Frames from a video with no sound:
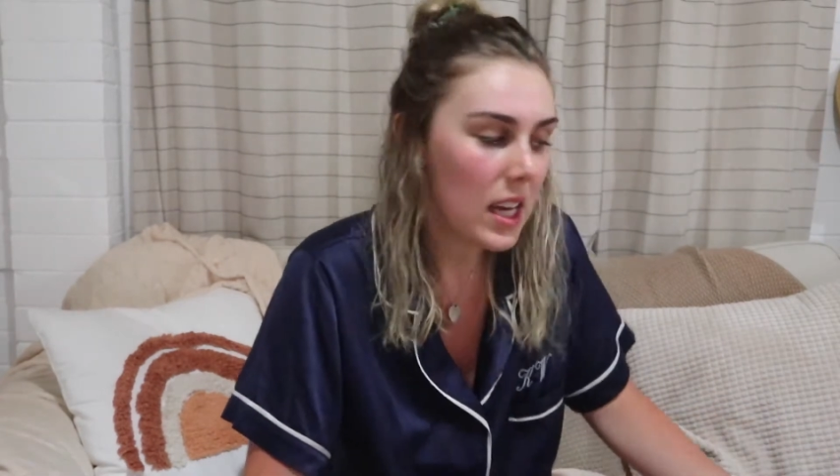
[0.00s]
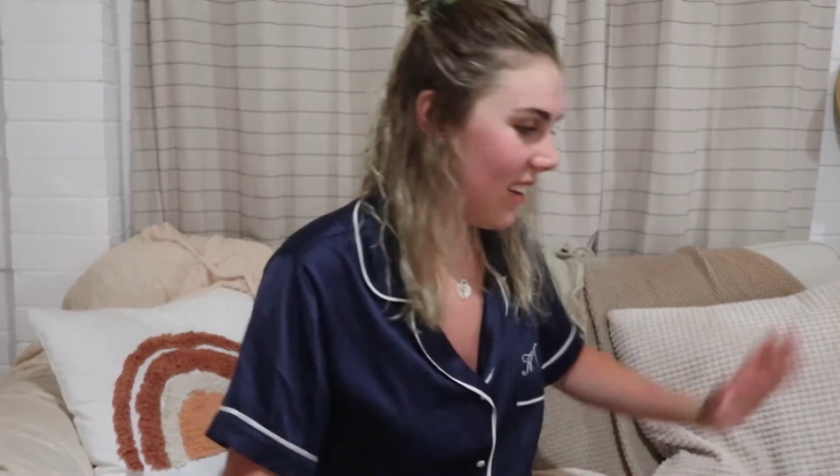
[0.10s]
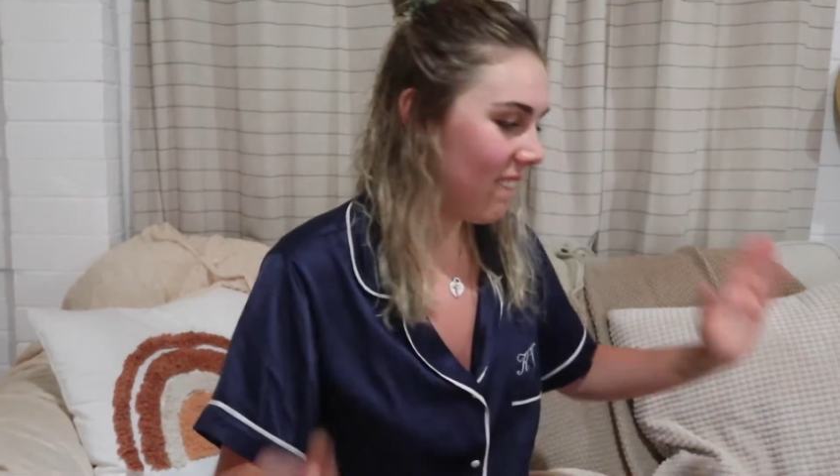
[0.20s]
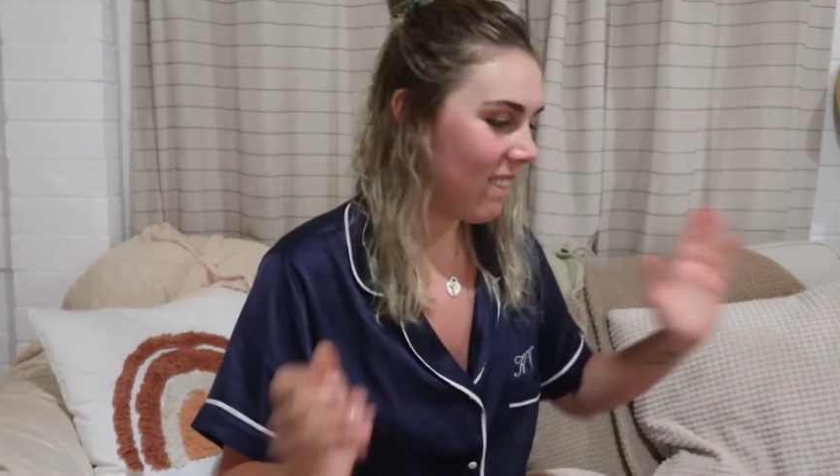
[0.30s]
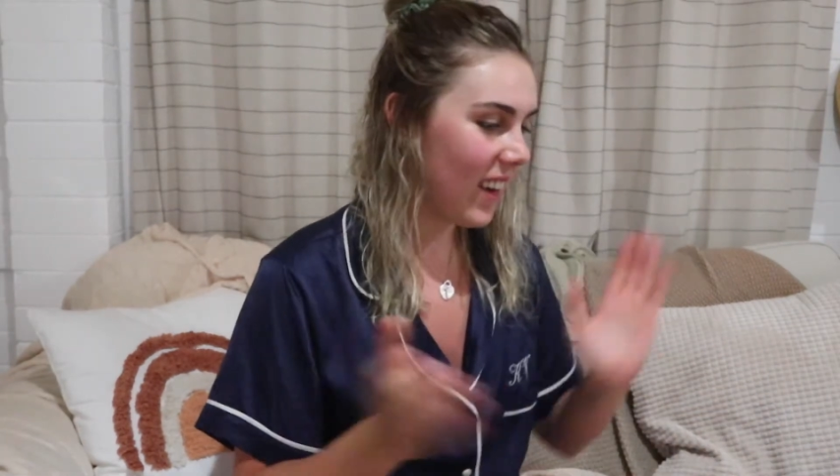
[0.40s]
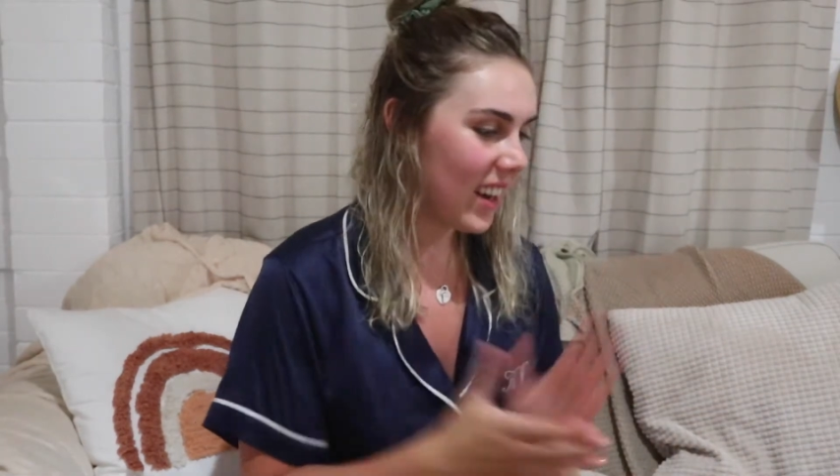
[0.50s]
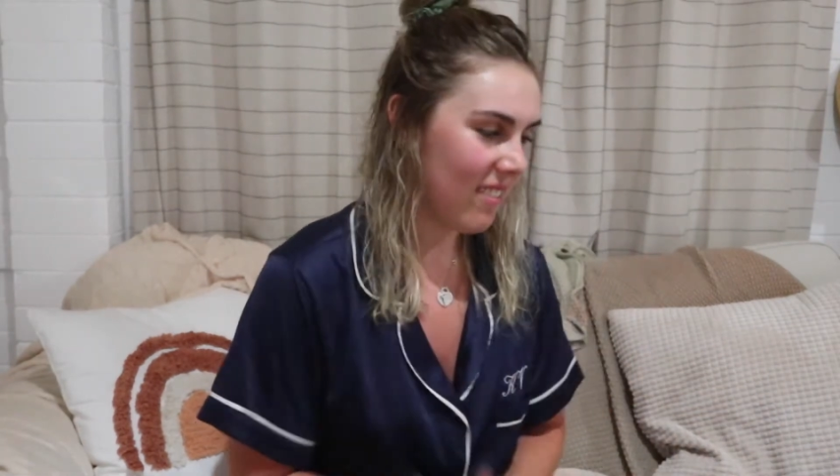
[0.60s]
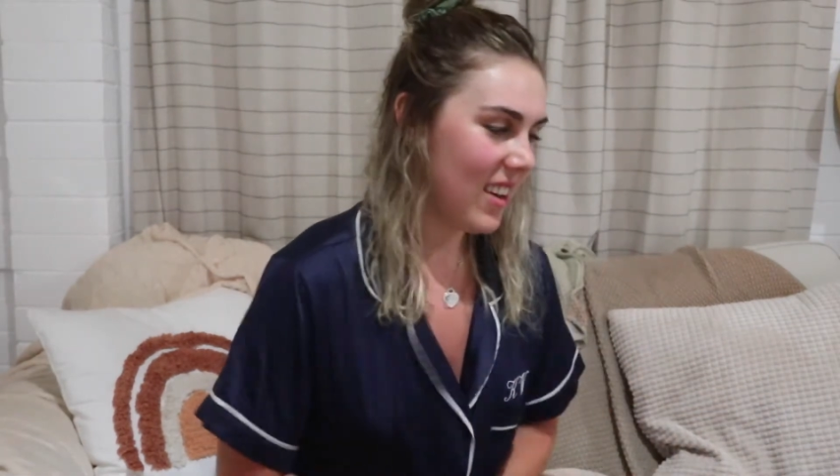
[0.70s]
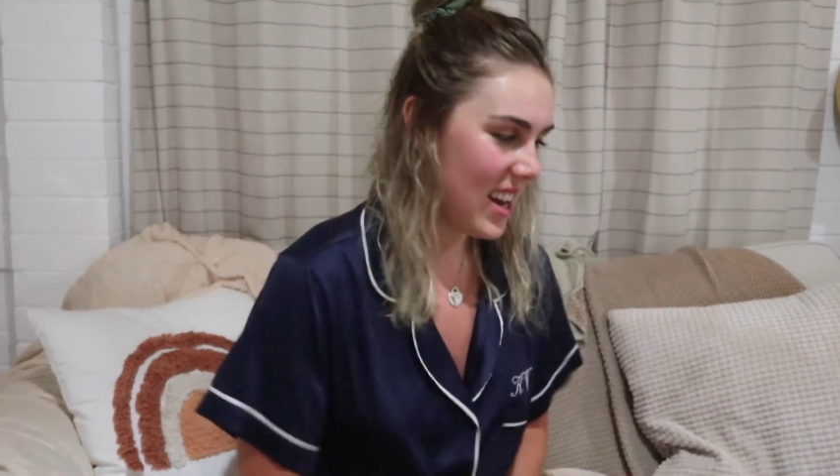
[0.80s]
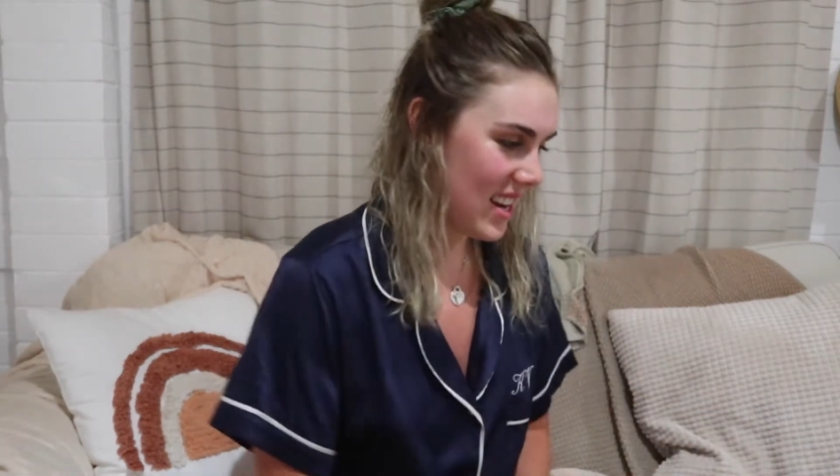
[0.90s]
What I
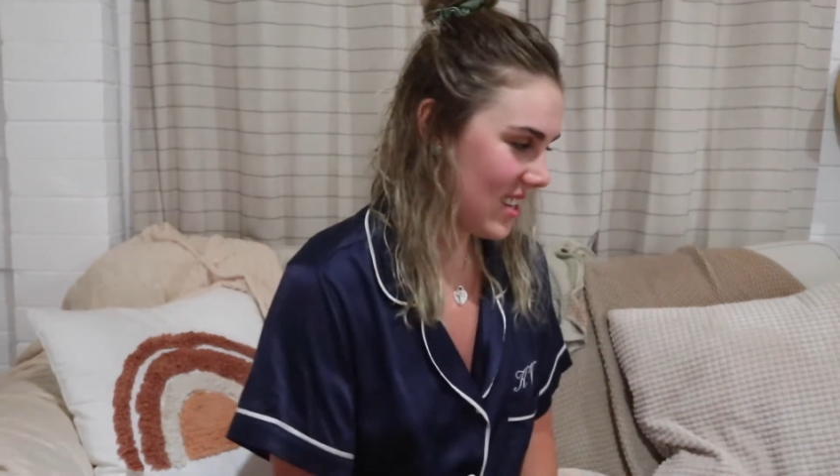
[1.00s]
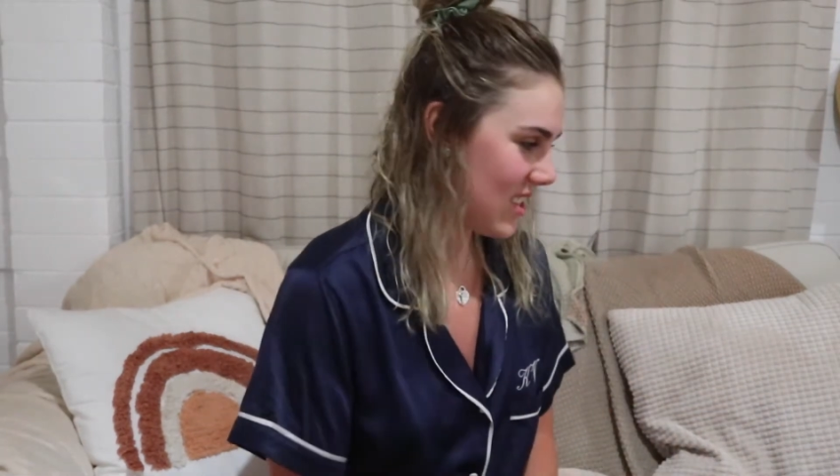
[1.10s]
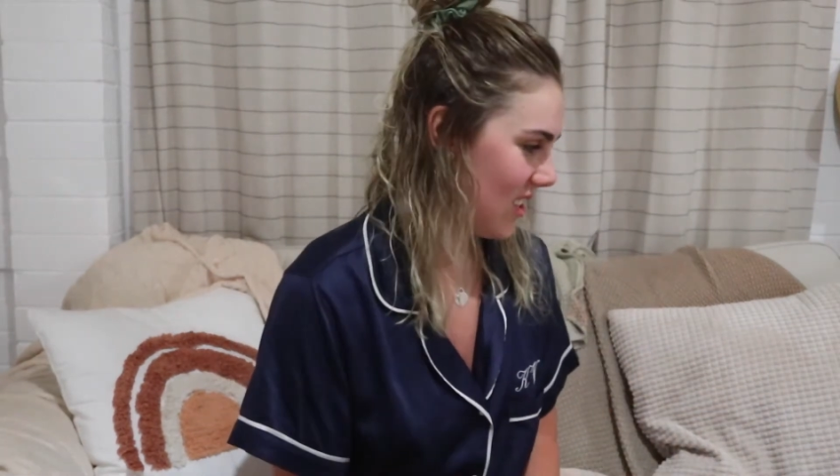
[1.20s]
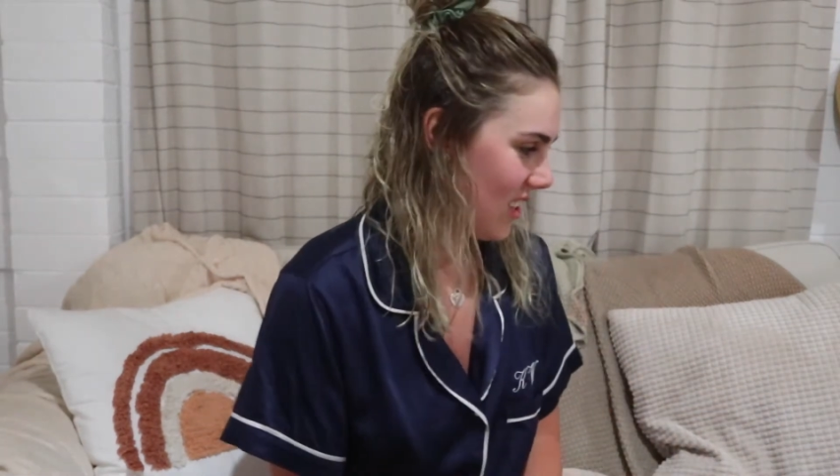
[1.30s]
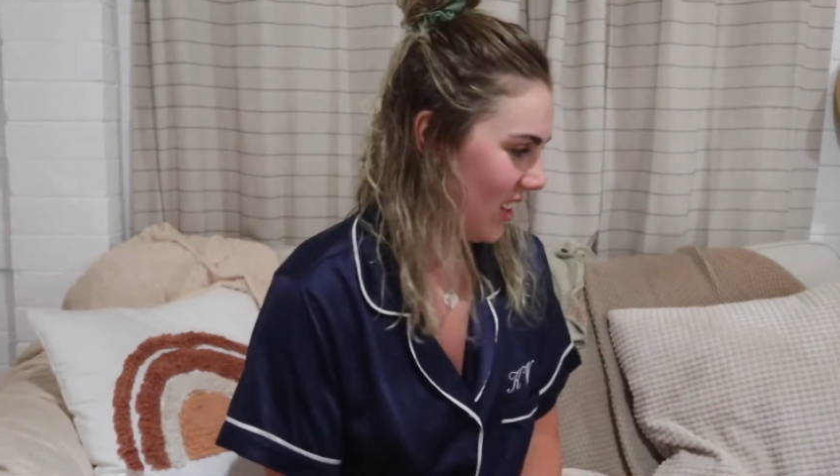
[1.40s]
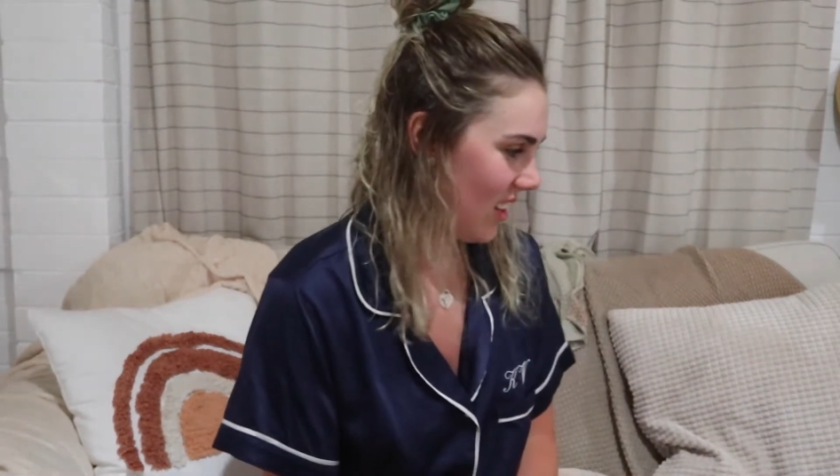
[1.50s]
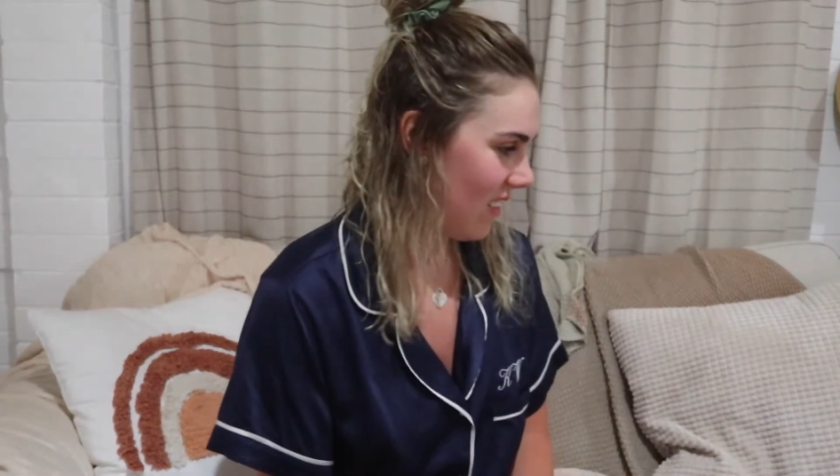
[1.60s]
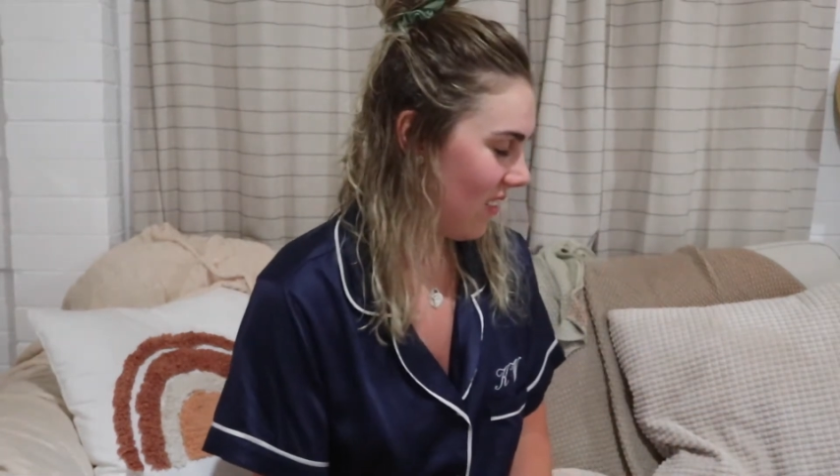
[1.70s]
might do